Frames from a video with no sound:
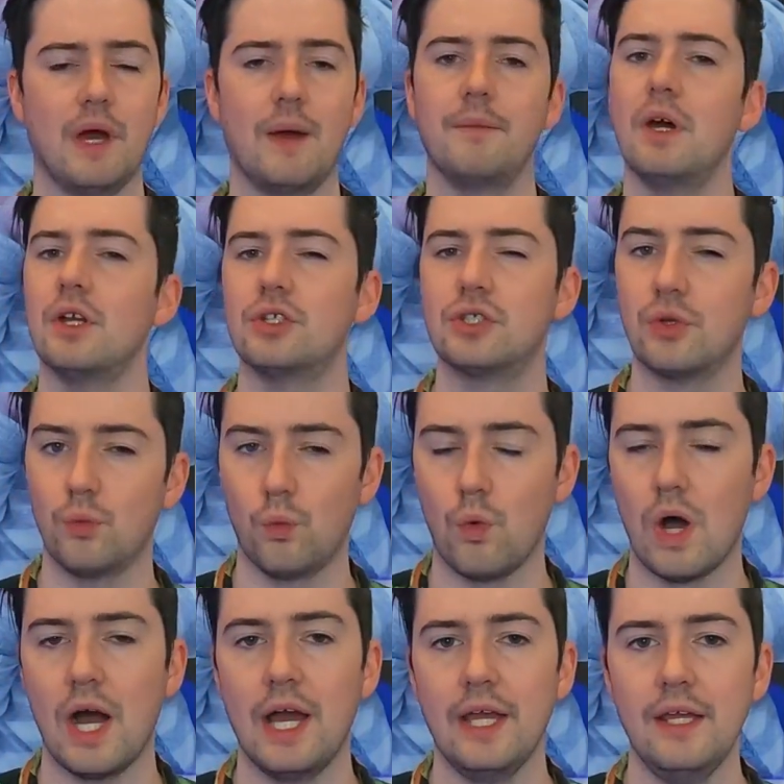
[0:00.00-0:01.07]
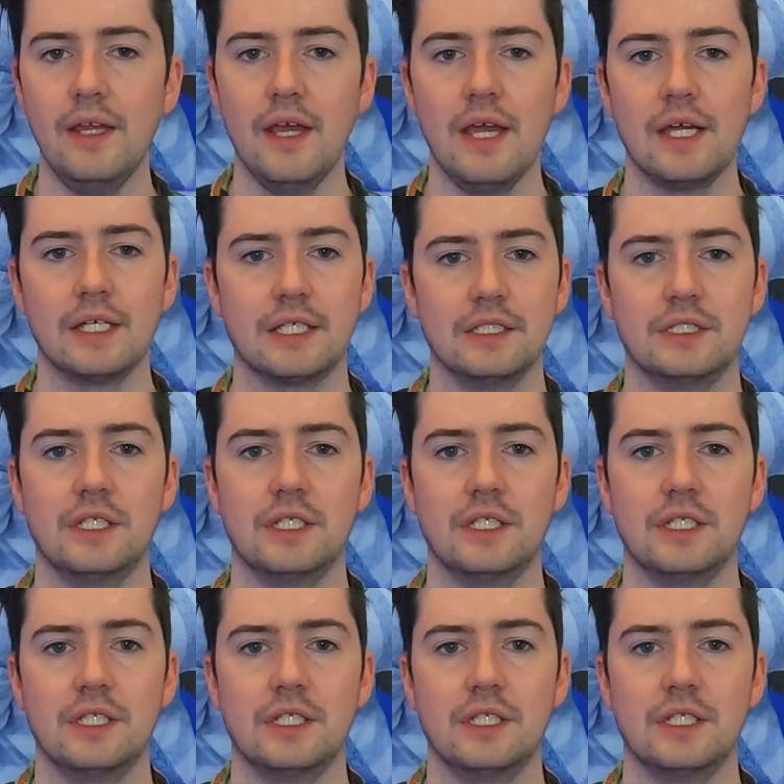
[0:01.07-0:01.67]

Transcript: I'm not sure why, because